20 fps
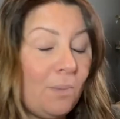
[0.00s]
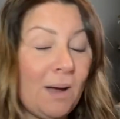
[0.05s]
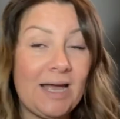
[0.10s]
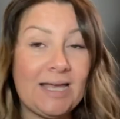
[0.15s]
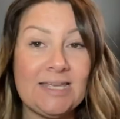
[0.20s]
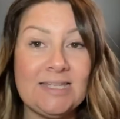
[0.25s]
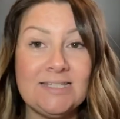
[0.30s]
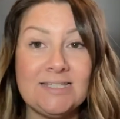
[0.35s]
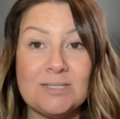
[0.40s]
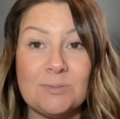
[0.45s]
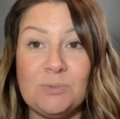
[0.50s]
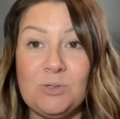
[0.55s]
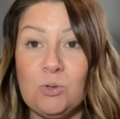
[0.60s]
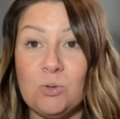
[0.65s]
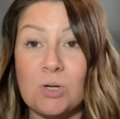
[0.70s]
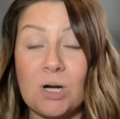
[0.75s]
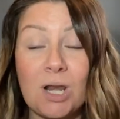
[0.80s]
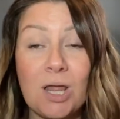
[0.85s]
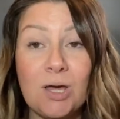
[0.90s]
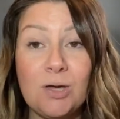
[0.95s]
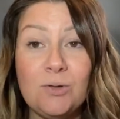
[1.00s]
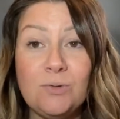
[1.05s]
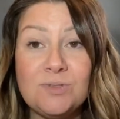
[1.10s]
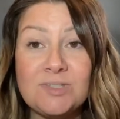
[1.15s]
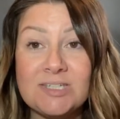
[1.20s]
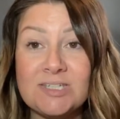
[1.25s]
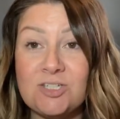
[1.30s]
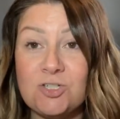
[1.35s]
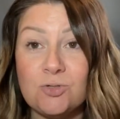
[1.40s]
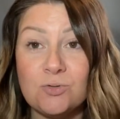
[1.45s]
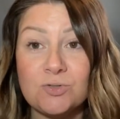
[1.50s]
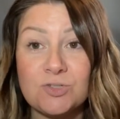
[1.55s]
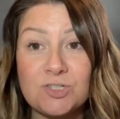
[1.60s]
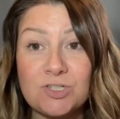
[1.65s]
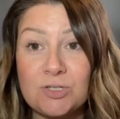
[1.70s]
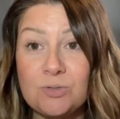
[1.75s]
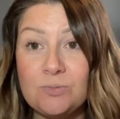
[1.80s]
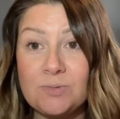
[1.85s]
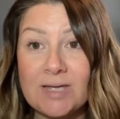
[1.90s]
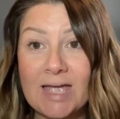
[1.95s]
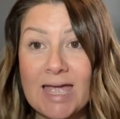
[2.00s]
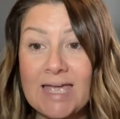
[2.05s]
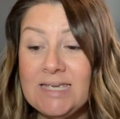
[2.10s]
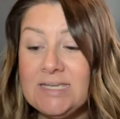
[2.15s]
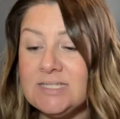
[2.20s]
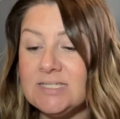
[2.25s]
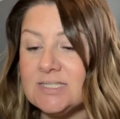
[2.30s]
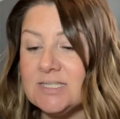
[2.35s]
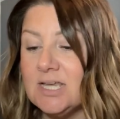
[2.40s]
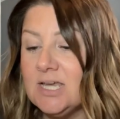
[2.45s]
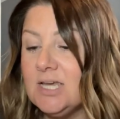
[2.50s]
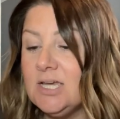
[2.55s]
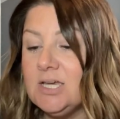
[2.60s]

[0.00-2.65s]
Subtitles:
packing some of your clothes into your suitcase